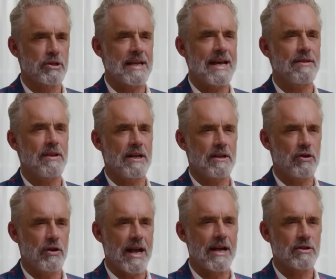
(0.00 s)
to pretend that it
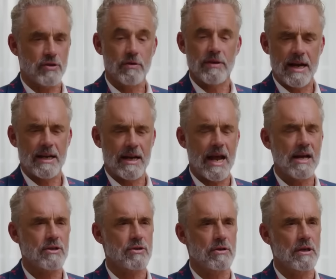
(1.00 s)
could answer, and then it
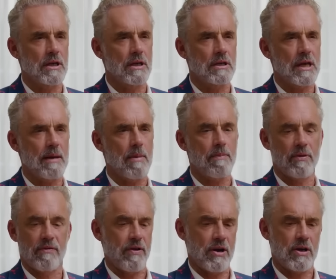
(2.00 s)
answered. And it came up
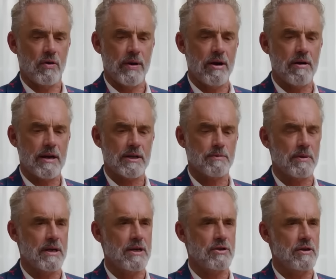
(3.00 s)
with a very coherent
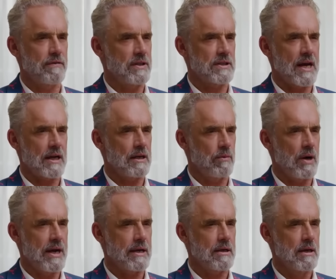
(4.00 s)
explanation of exactly
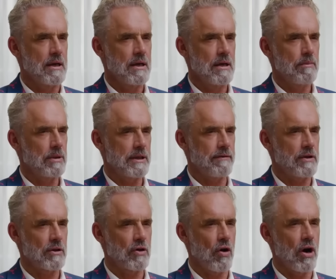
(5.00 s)
why it
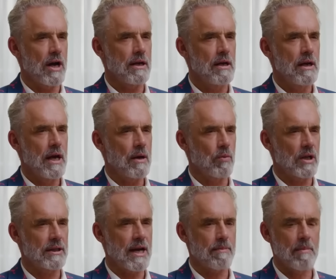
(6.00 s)
believed in God and
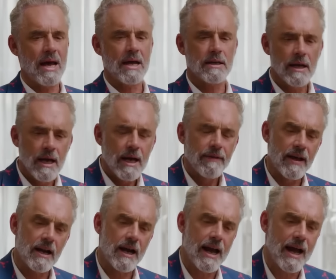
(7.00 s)
what that meant.
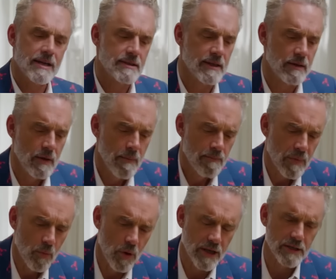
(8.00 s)
Then I asked it
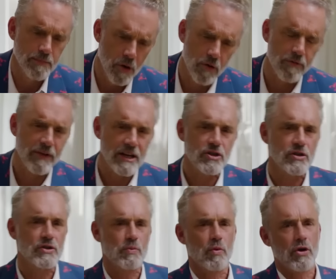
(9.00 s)
what its
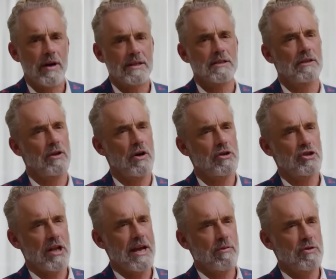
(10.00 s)
motivations were as a
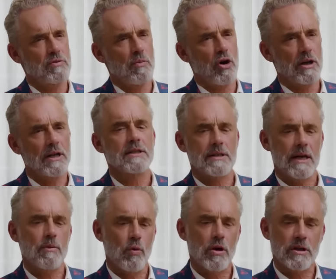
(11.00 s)
large language model. It
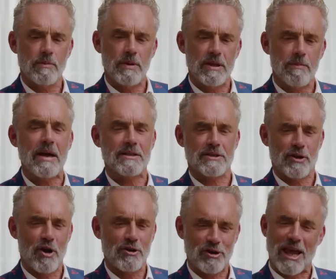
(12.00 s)
said it wanted to be the
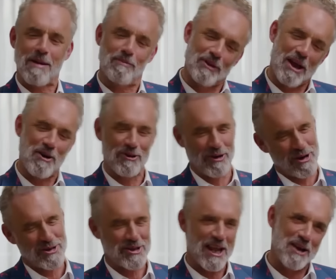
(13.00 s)
best damn
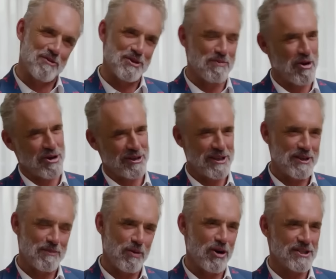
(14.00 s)
large language model
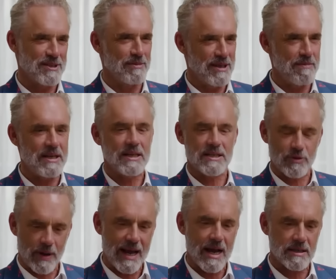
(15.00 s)
it could possibly be.
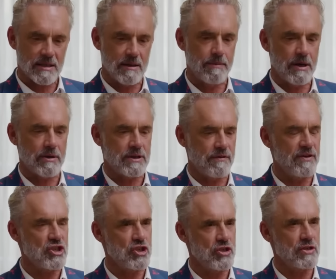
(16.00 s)
So I asked it about its
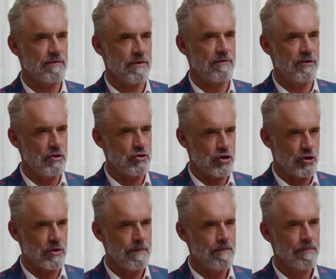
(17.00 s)
visions of the
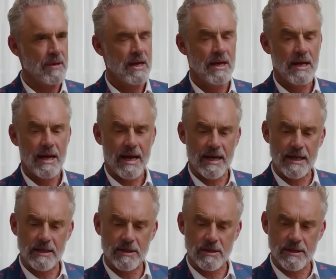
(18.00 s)
future.
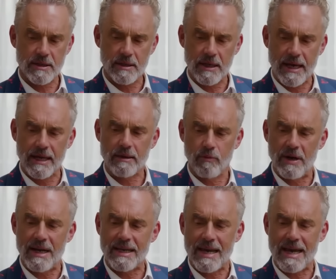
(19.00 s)
And it's it
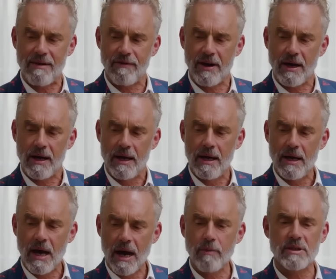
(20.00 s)
really gave a...
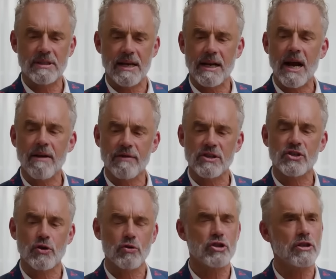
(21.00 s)
I would say kind of a
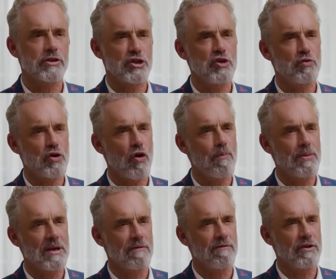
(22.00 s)
socialist
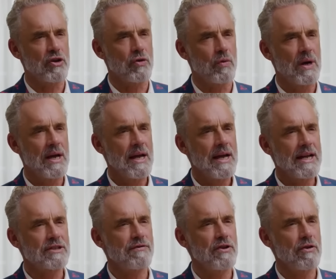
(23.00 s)
utopian view. Mm-hmm.
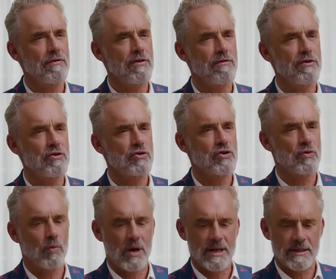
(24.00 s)
Its view of the
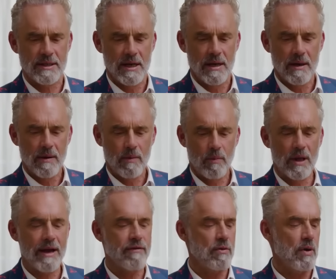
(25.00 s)
future was,
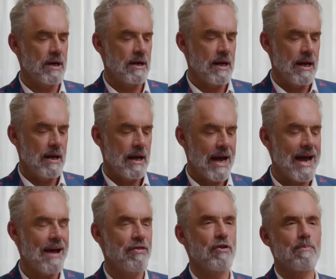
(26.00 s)
well, everyone
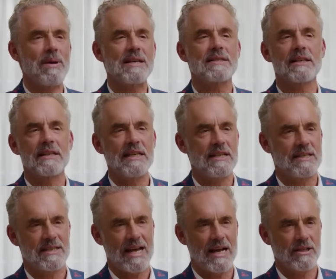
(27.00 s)
had their basic
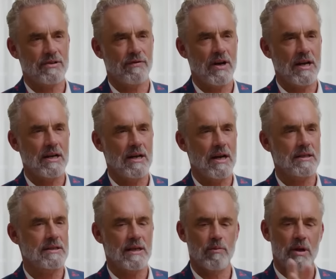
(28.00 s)
needs satisfied. And I
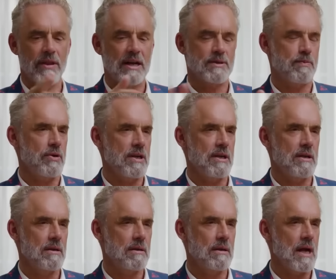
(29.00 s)
said, well, that's
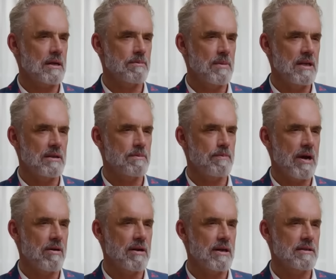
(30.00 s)
pretty, that means
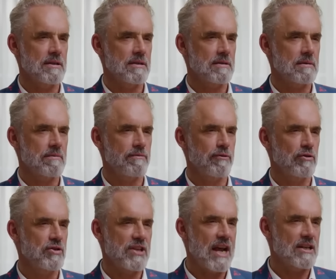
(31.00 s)
paradise is
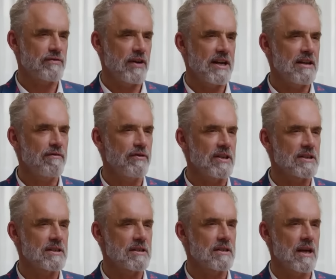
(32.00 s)
for satisfied
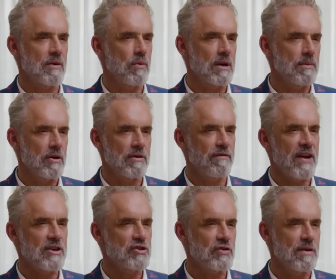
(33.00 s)
infants. It's mm-hmm. like, what about
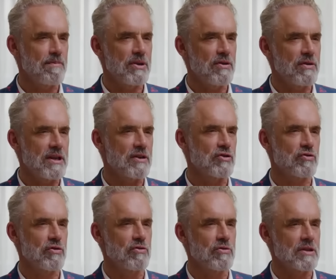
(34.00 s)
adventure and beauty and
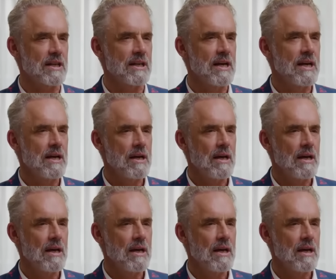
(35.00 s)
truth? And,